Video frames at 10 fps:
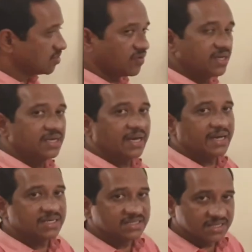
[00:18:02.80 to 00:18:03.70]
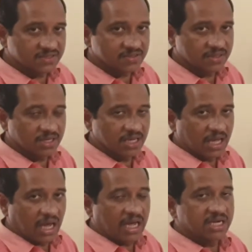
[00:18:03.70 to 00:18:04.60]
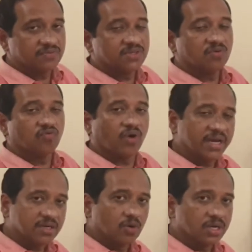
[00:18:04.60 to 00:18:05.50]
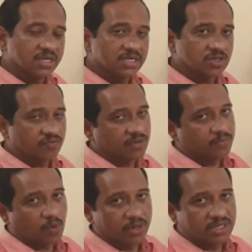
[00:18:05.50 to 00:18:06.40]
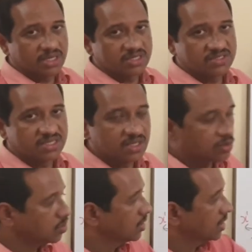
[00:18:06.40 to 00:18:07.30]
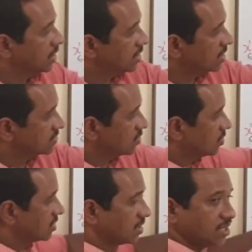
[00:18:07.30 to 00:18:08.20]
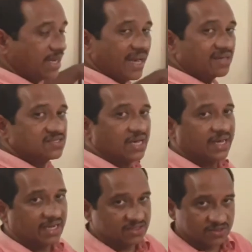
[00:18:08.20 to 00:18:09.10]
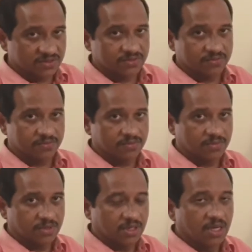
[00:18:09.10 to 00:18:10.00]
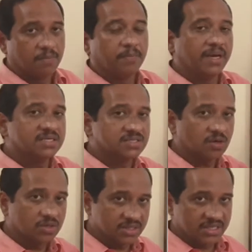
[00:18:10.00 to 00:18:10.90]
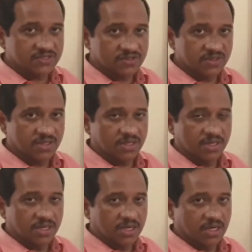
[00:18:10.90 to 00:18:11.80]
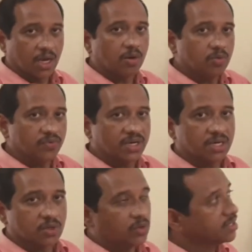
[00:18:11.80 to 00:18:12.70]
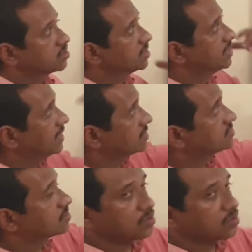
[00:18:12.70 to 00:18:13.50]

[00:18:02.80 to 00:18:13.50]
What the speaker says: the y-axis, and if the y-coordinate of a point is 0, it is on the x-axis. Based on this, now we are going to the next